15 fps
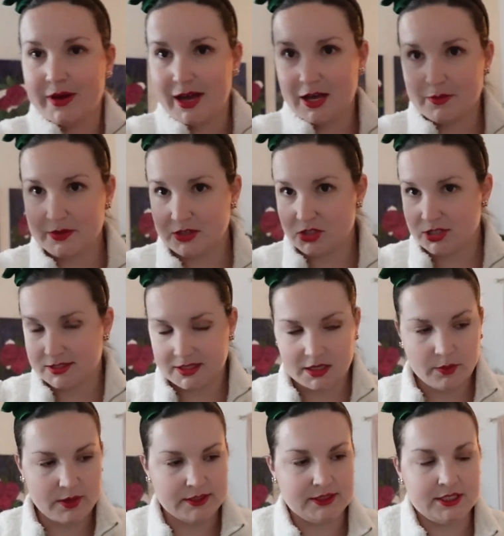Happy Dress
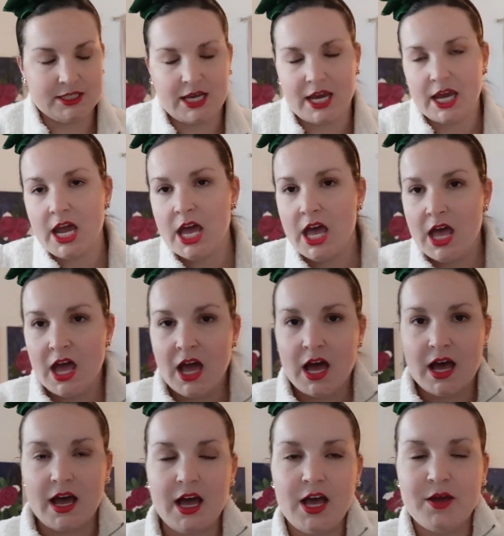Like a Present Day.
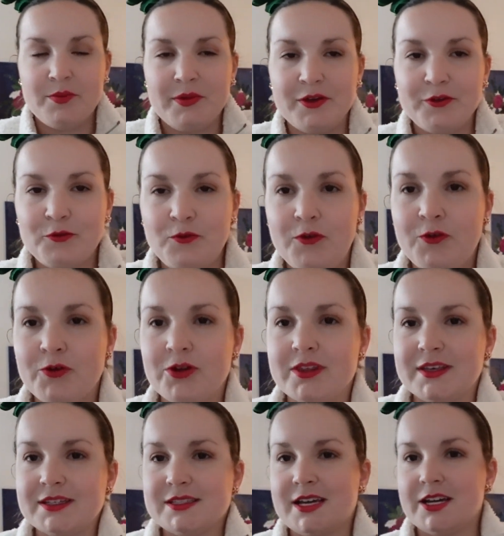For
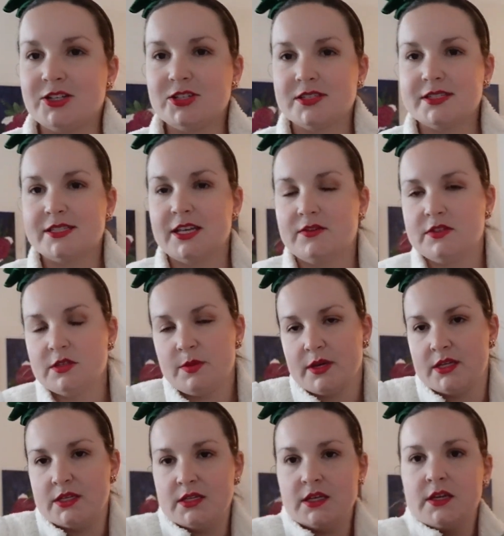this, I just safety
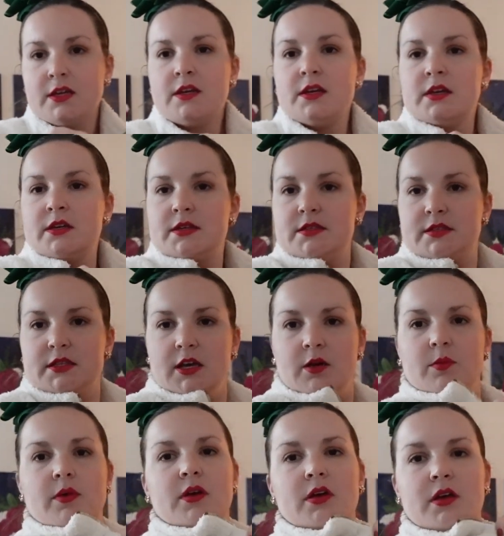pinned
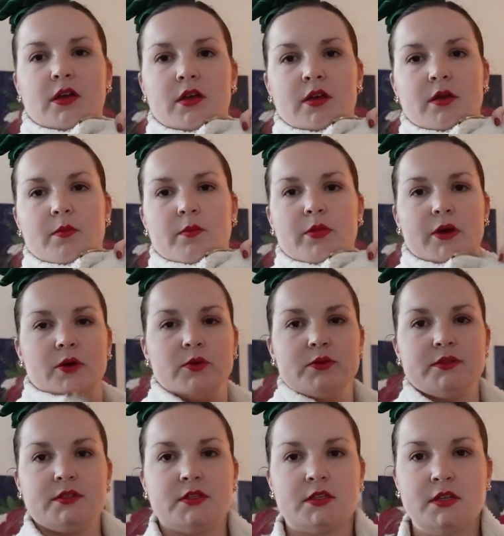some
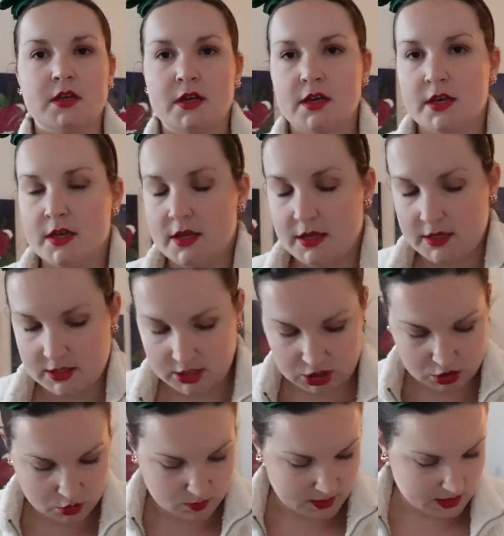bows
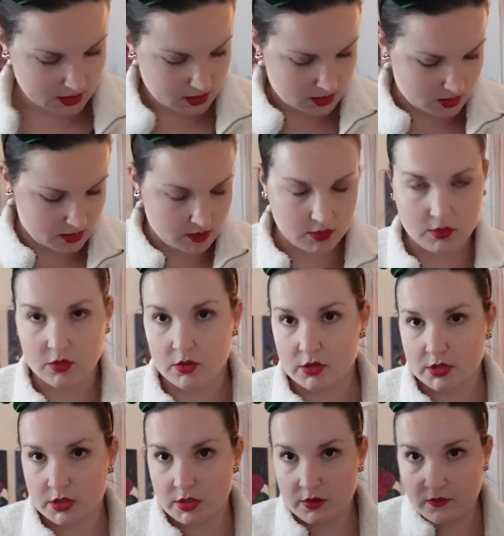to my little
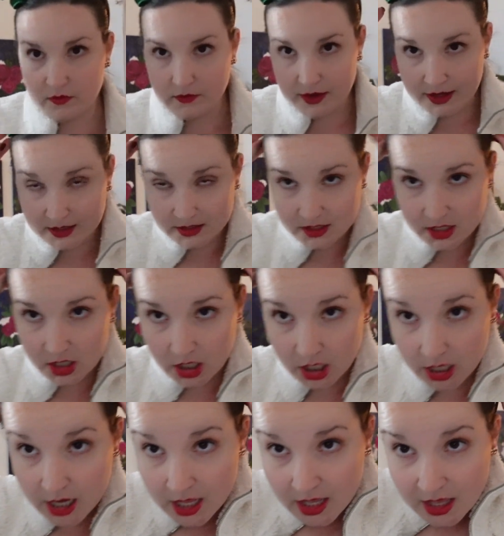vest
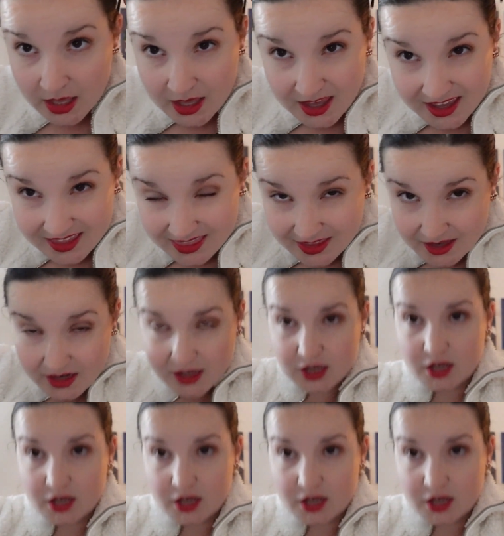here, and then I